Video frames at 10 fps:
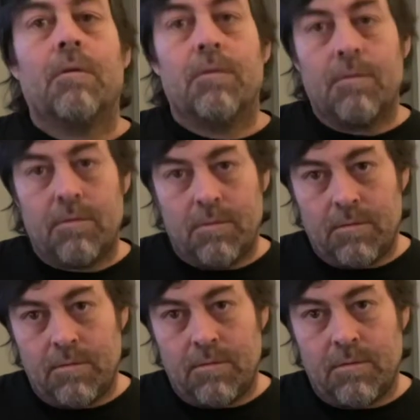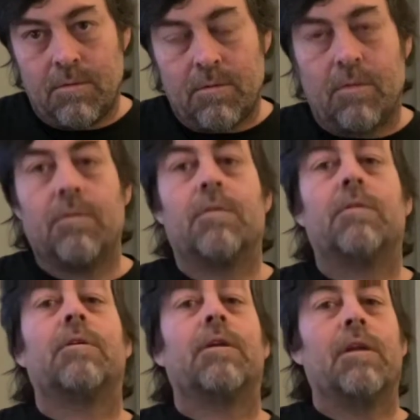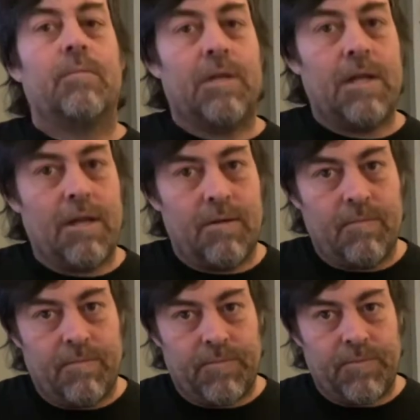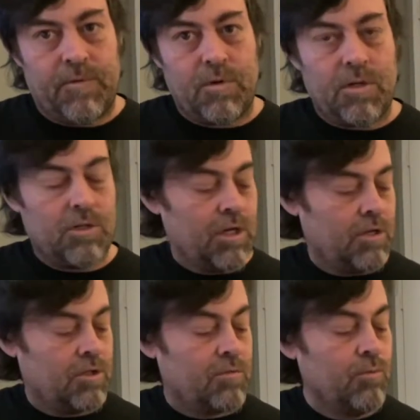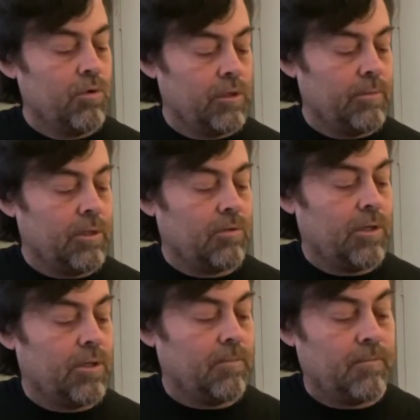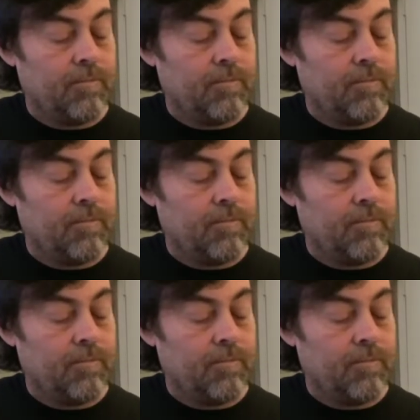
get them down so you can change smoothly between them.